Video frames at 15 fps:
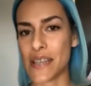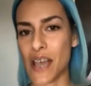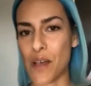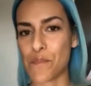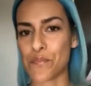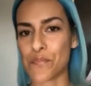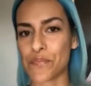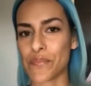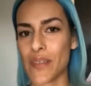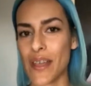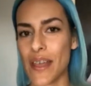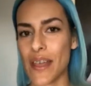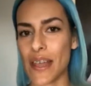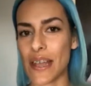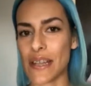
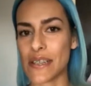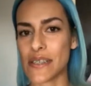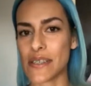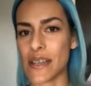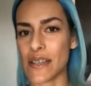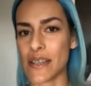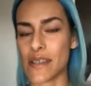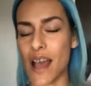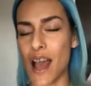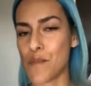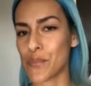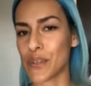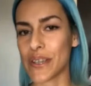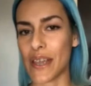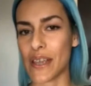a
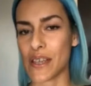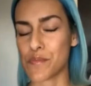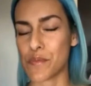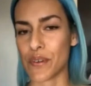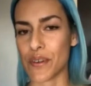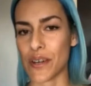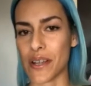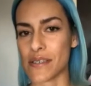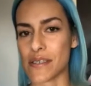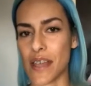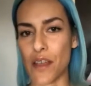humbling experience